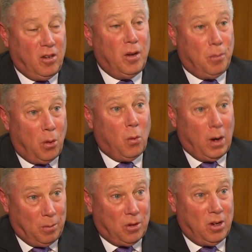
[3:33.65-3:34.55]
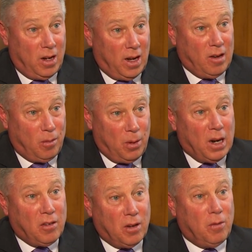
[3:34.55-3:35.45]
I see programs today as
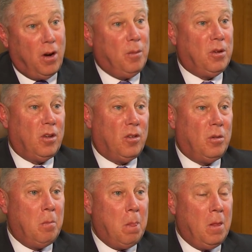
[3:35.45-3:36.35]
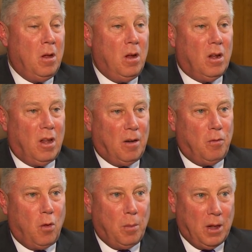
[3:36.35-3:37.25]
a practicing pharmacist. A
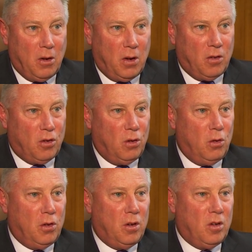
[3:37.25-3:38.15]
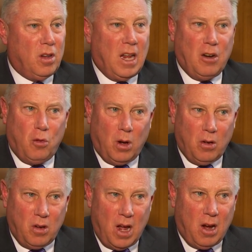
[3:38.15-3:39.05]
lot of formulary exclusions, a lot of
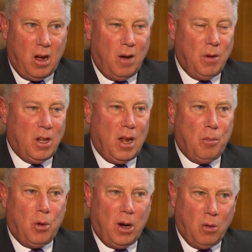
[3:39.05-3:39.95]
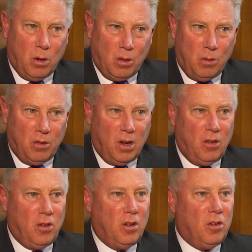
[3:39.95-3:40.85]
drugs not covered, a lot of prior
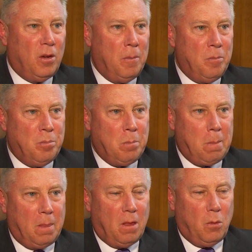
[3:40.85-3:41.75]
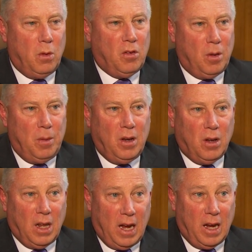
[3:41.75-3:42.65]
authorizations, which can
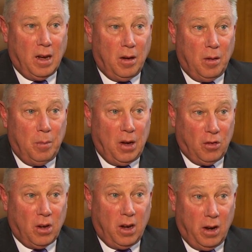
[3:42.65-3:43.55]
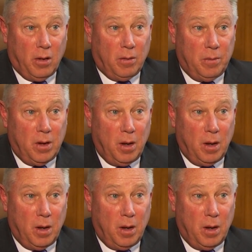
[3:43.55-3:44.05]
be delaying patient care.